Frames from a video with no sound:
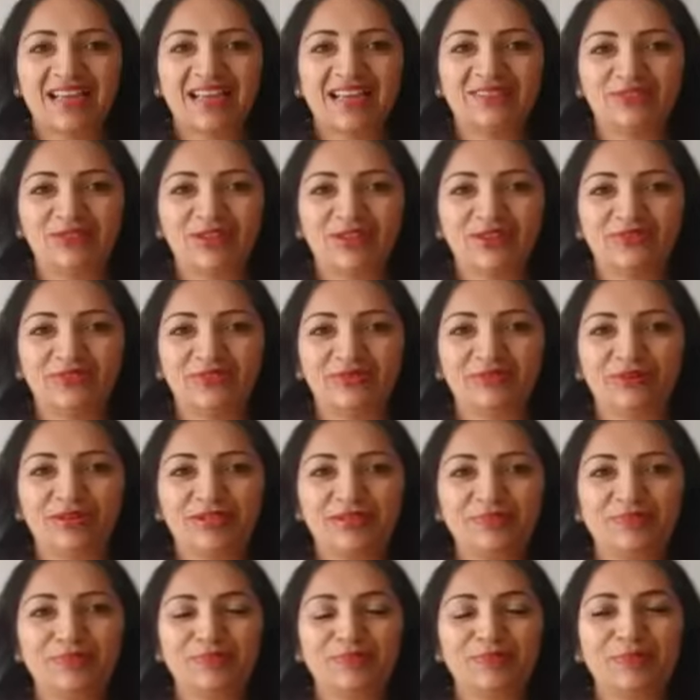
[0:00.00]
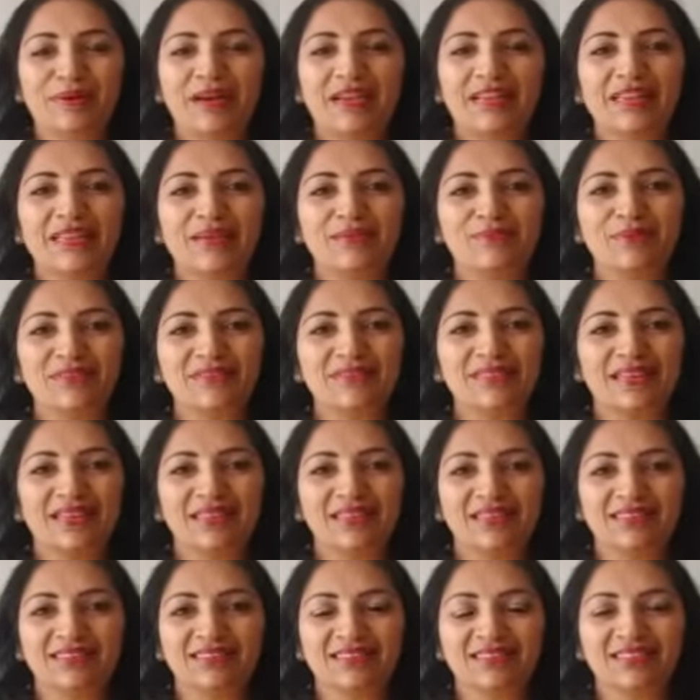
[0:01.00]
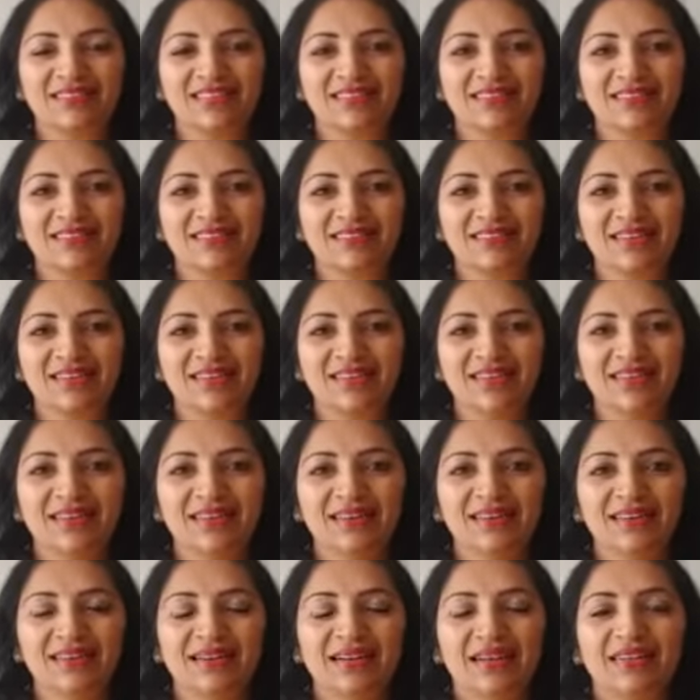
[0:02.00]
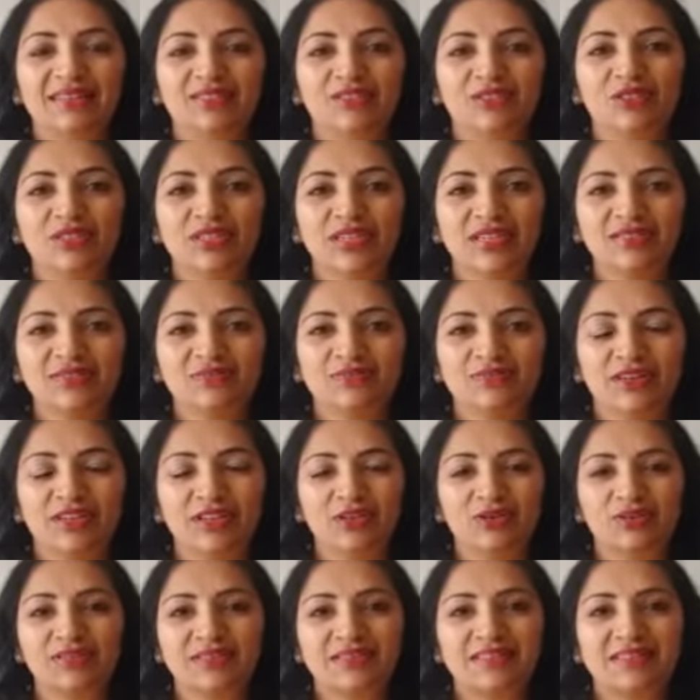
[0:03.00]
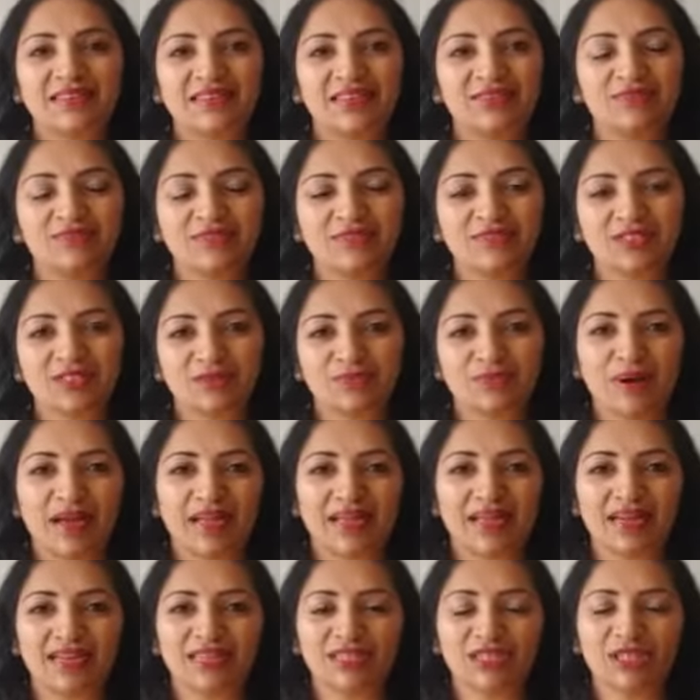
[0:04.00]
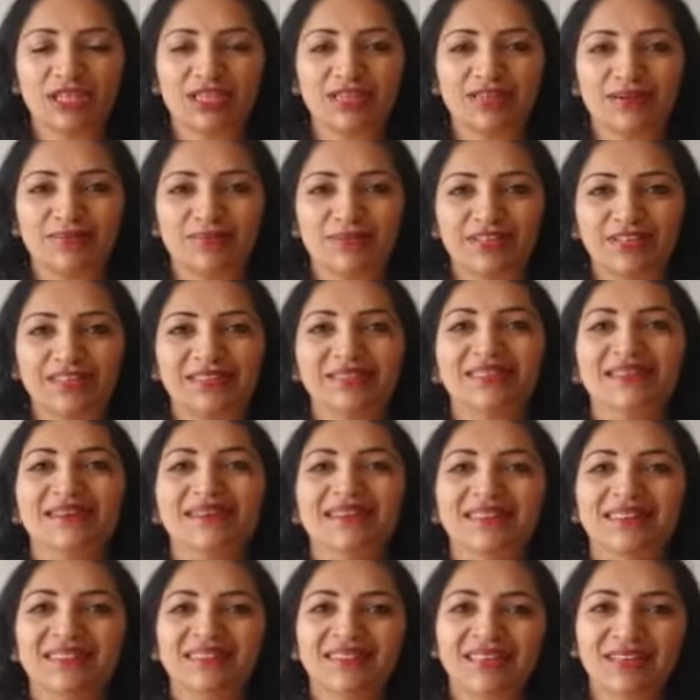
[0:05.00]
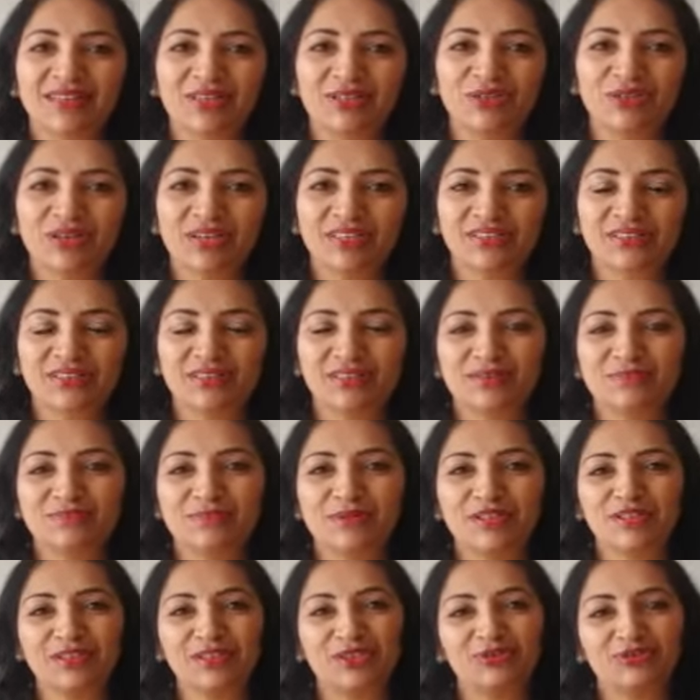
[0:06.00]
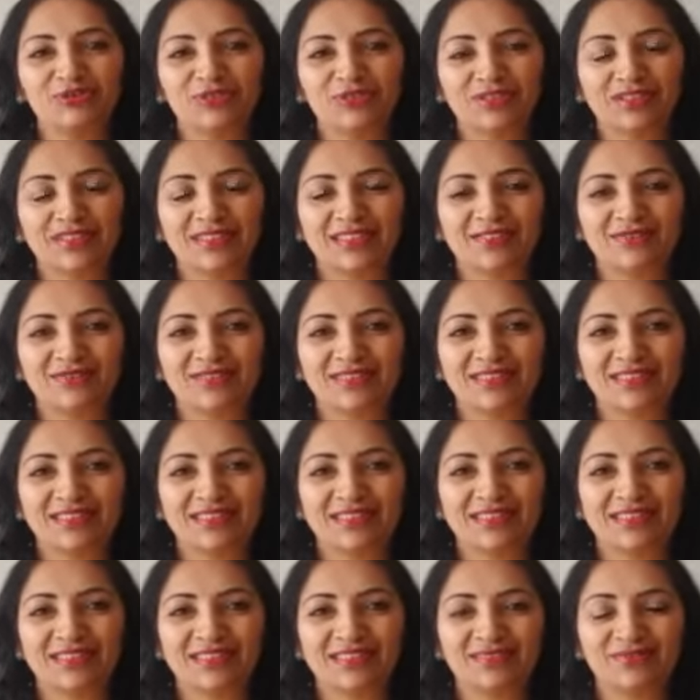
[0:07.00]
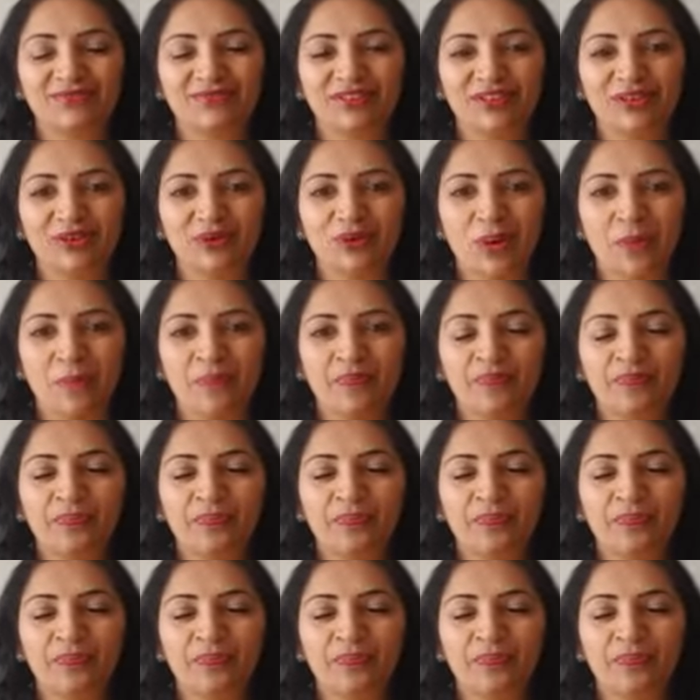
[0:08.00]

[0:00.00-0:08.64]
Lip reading: Hello everyone, my name is Anita Shastri and today's video is requested by Asha Ramesh. Thank you Asha Ramesh for requesting this video.